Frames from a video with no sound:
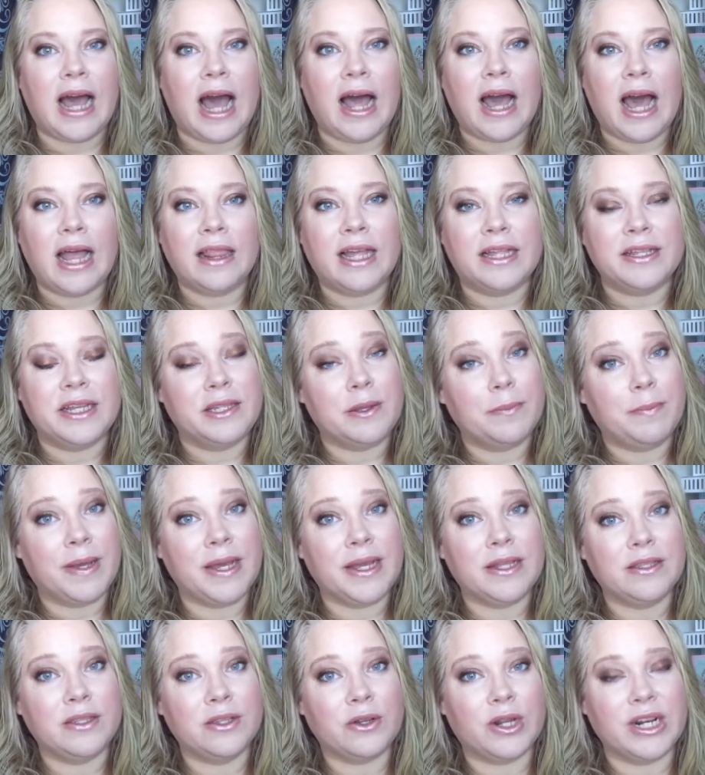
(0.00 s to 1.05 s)
another
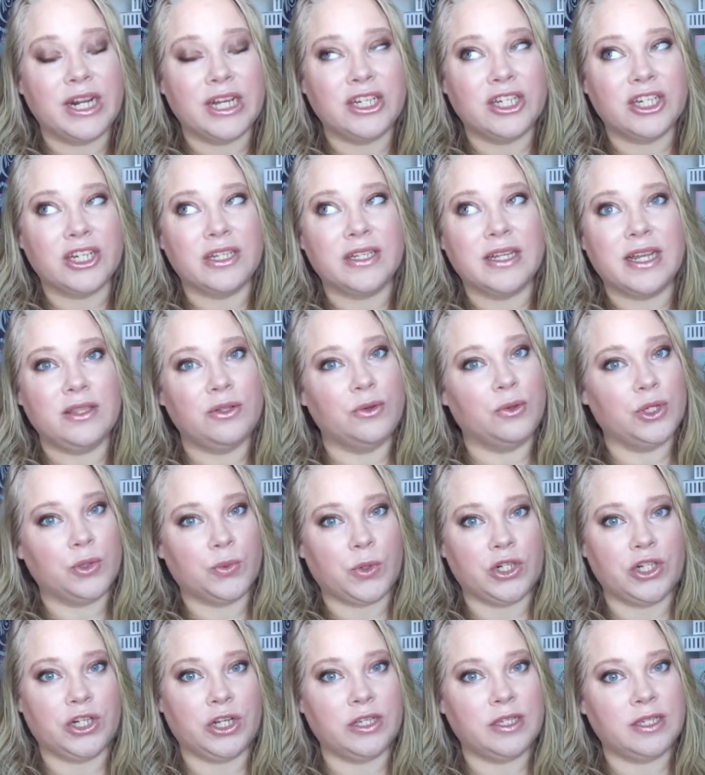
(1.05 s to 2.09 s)
Depend collection and do
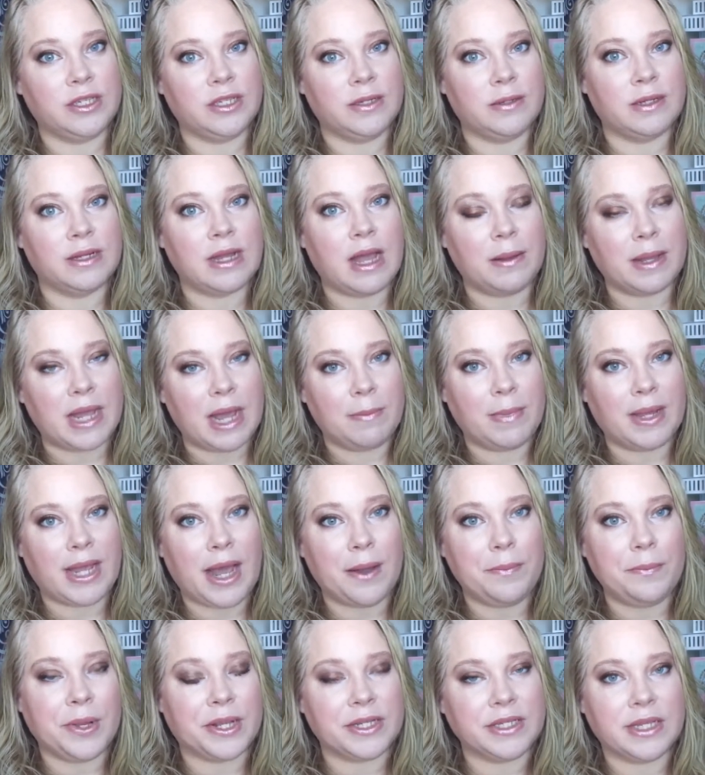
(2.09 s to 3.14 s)
swatches coming
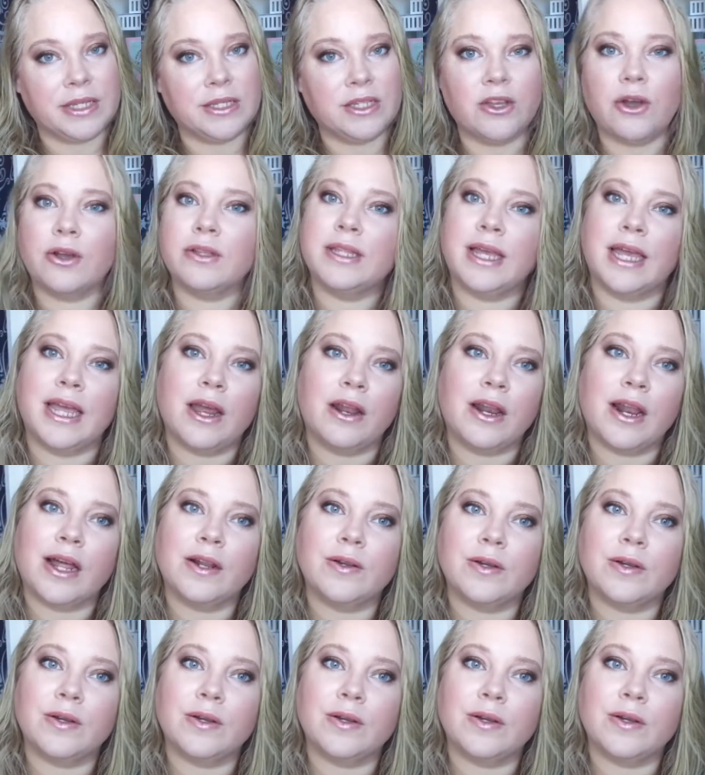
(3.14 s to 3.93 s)
up, because I saw they are